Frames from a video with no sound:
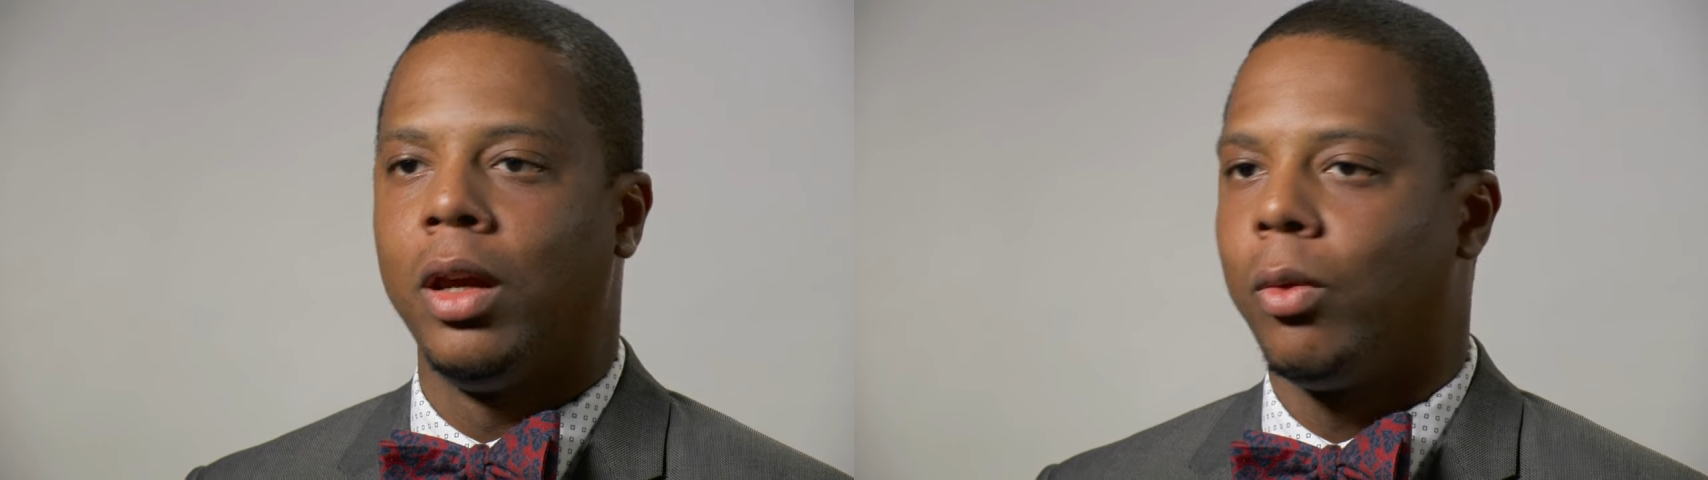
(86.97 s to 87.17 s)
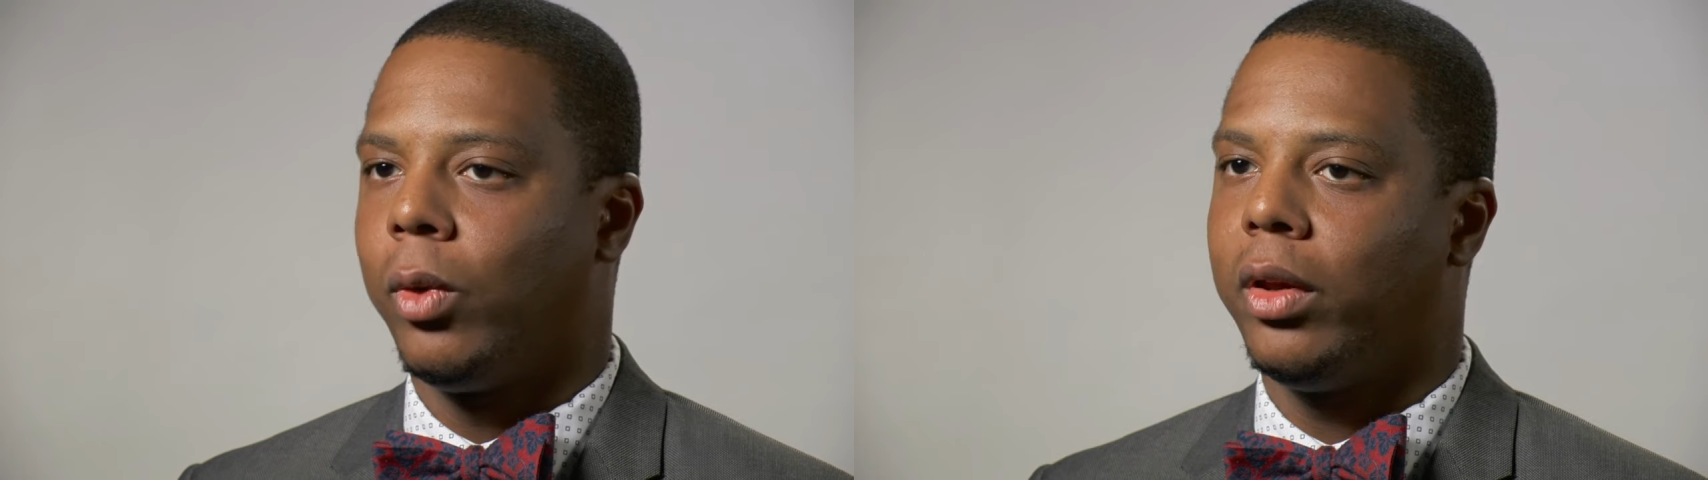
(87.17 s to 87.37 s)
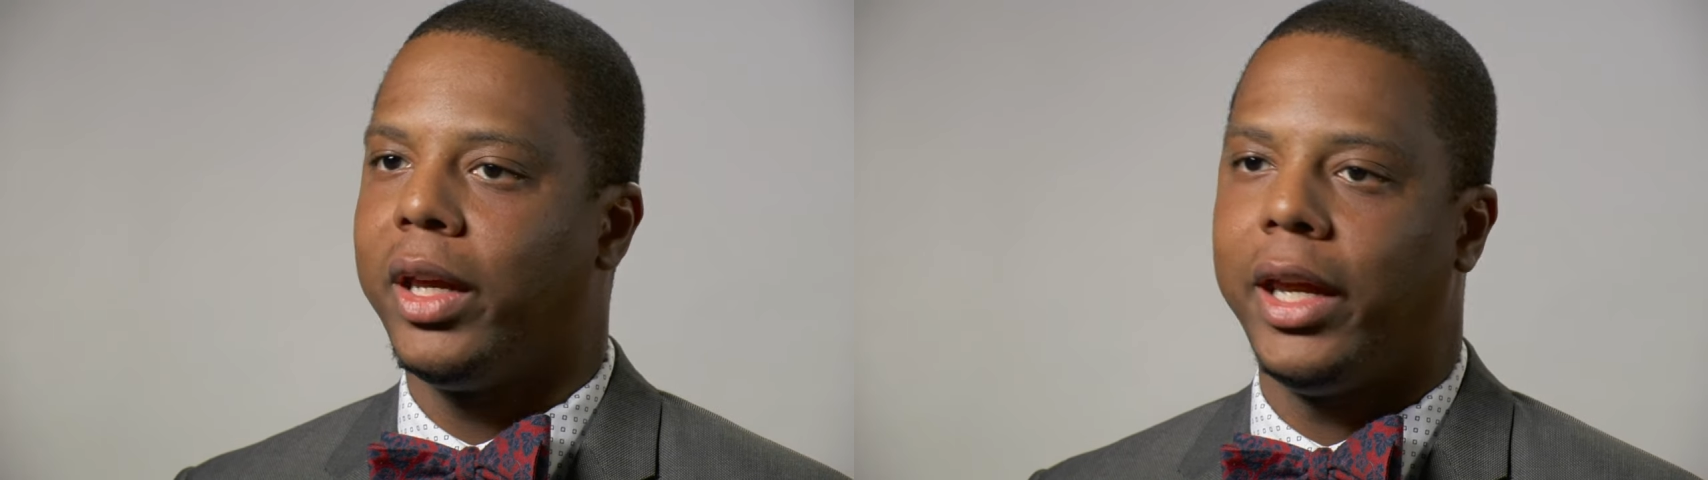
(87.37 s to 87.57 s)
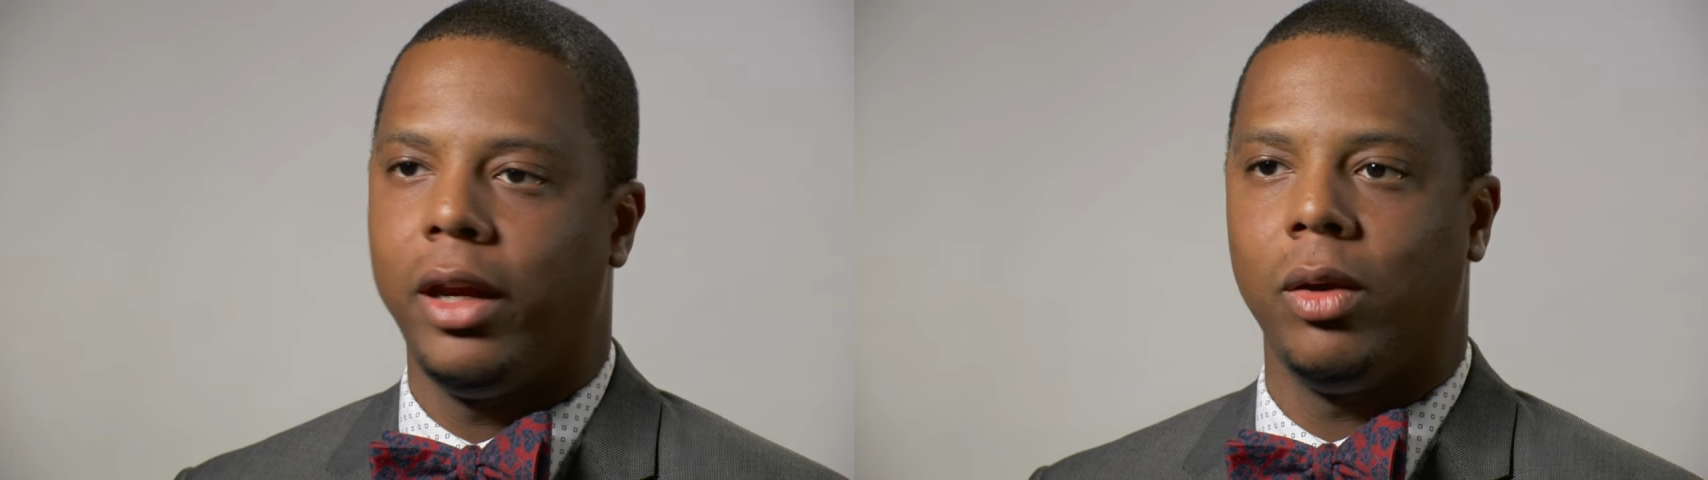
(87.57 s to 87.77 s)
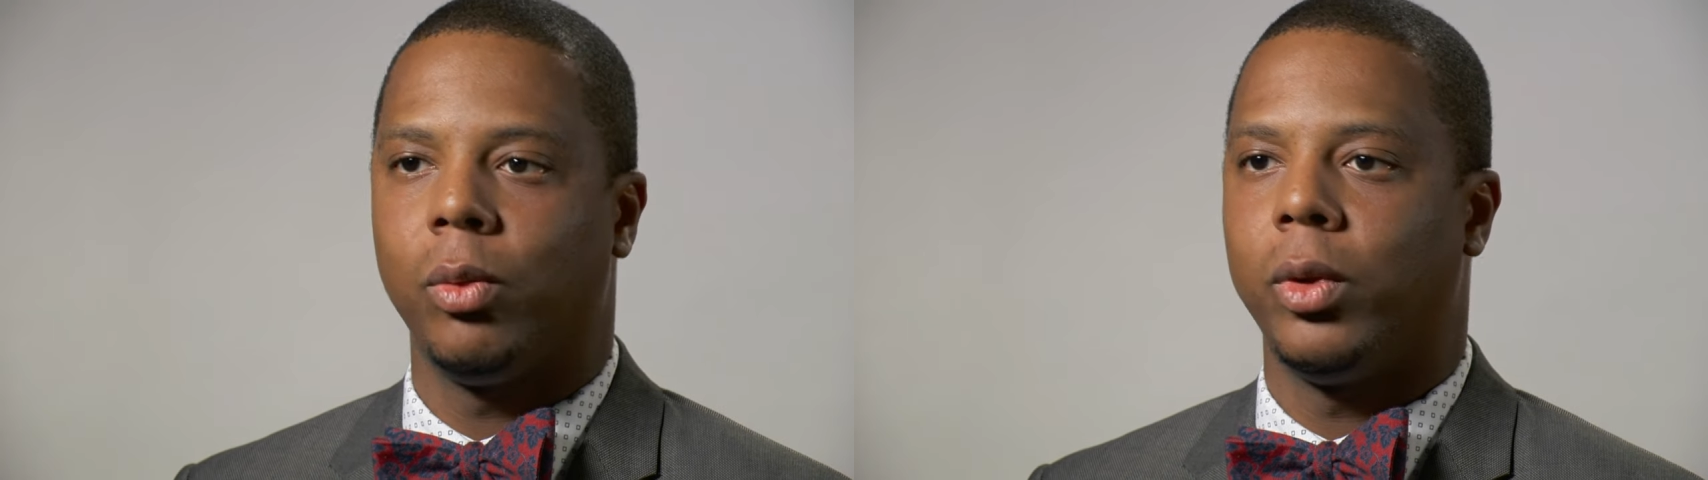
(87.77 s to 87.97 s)
really
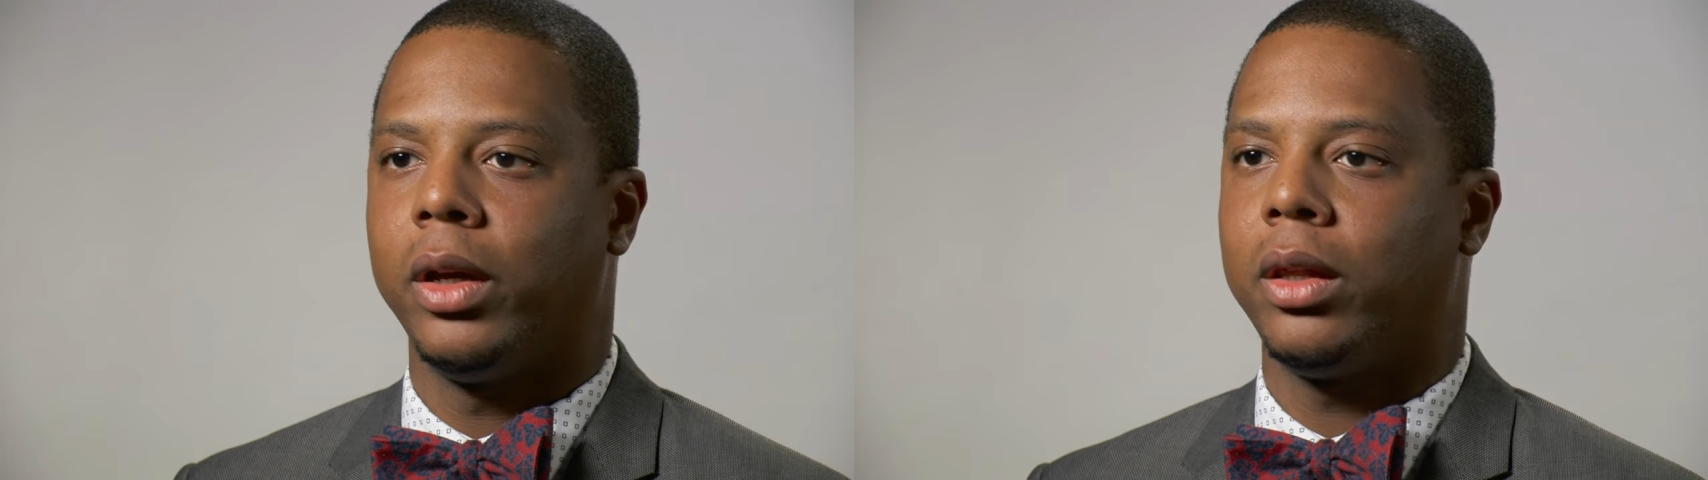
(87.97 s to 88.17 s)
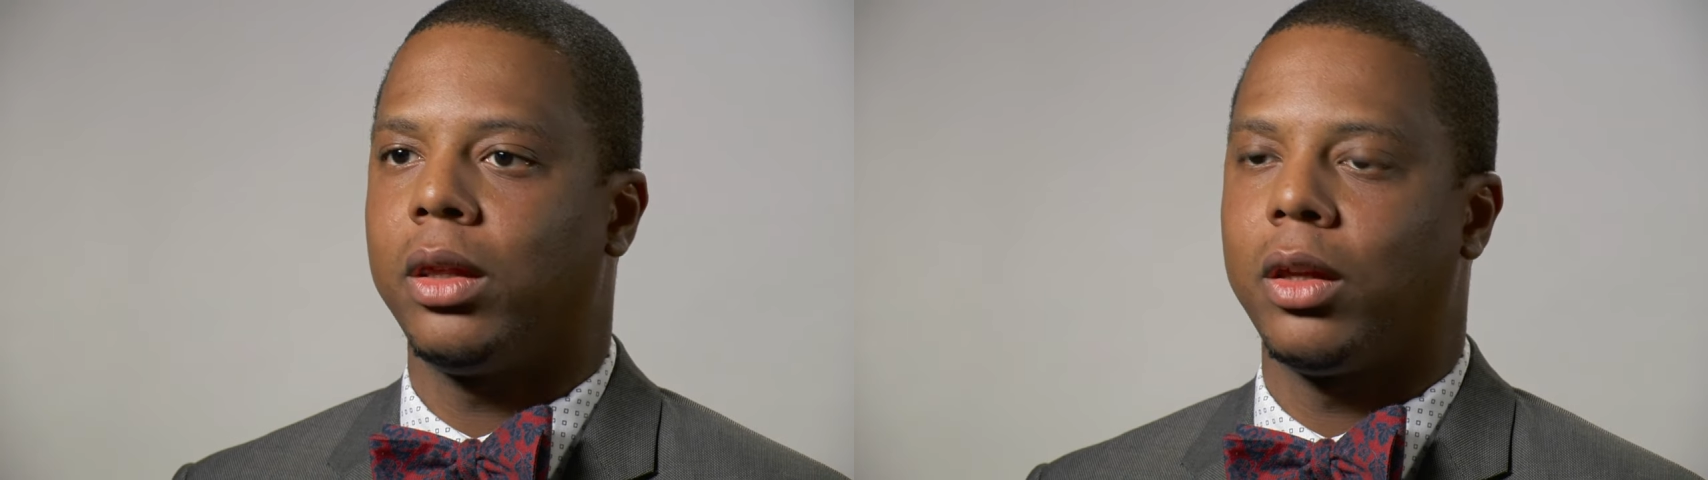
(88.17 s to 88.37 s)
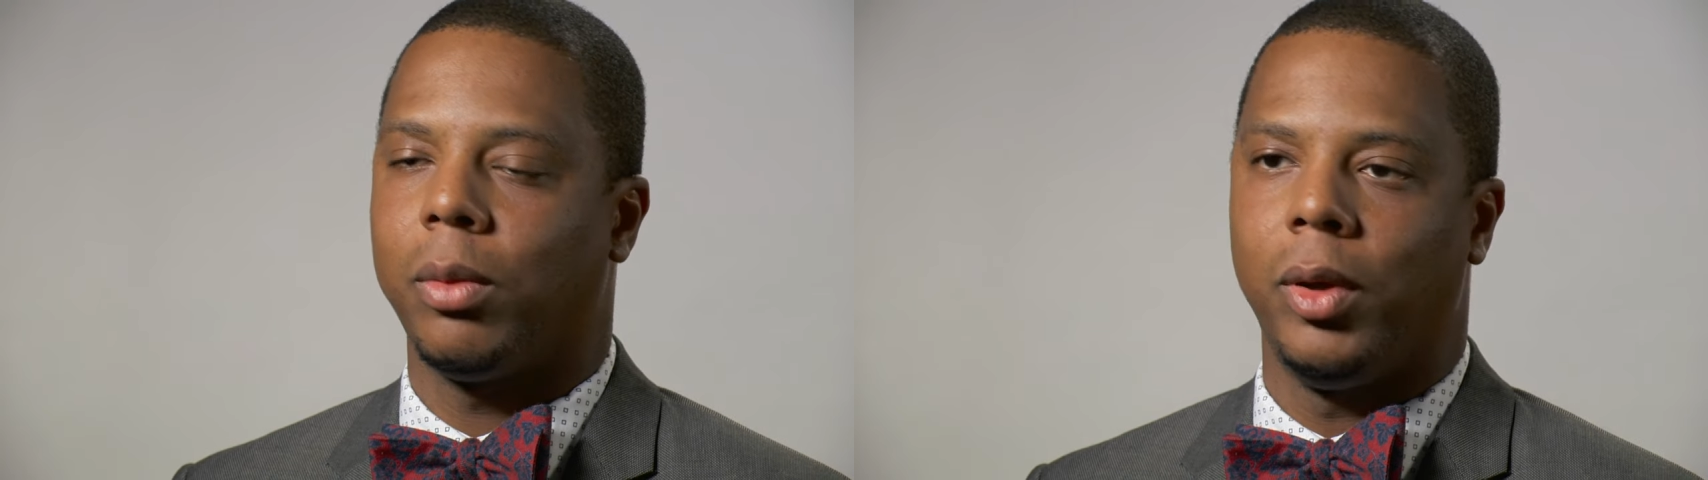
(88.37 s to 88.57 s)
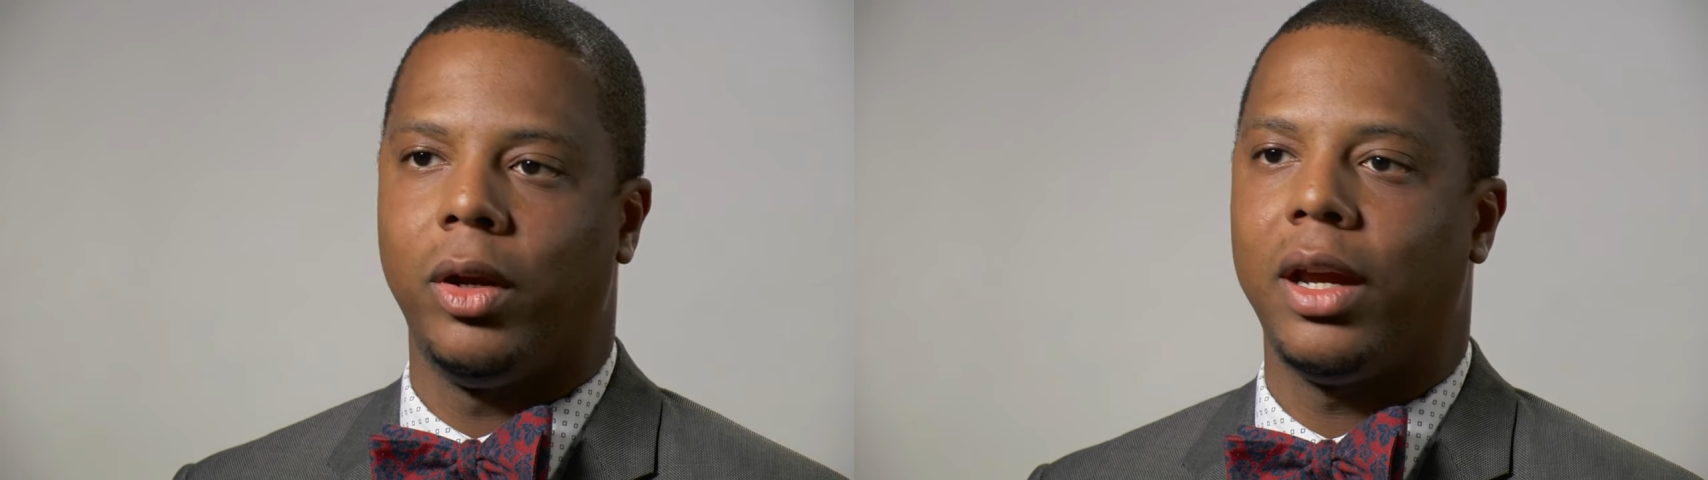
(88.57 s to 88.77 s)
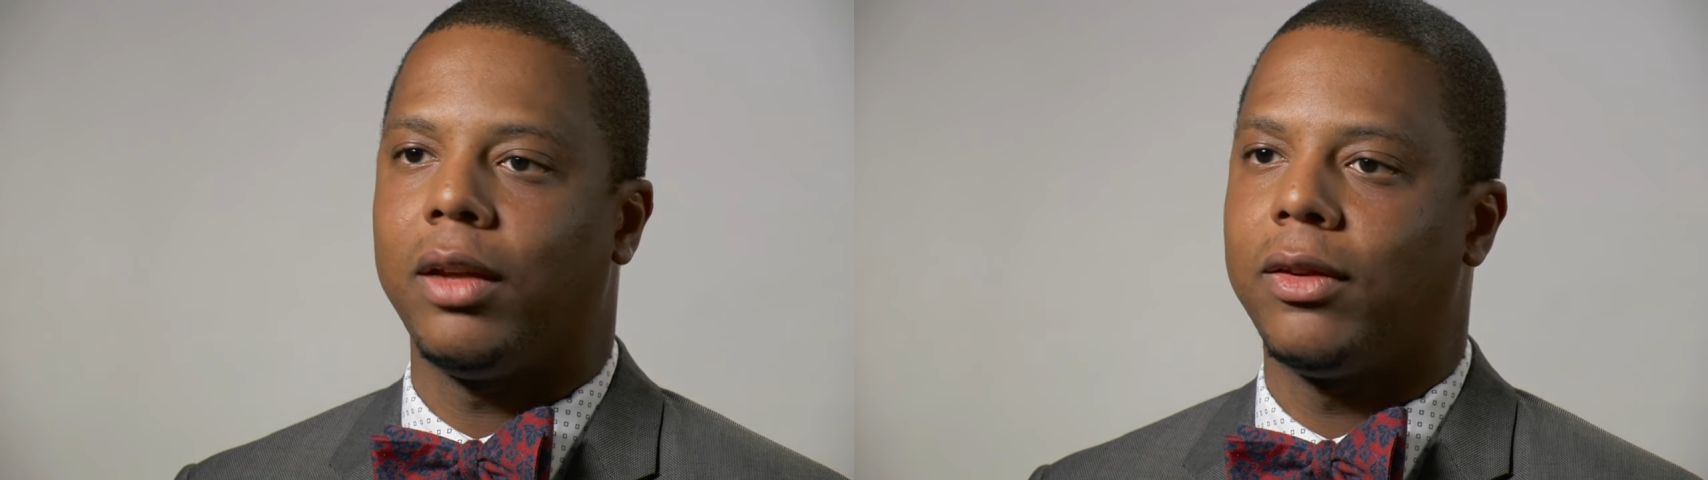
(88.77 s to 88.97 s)
hear what the community has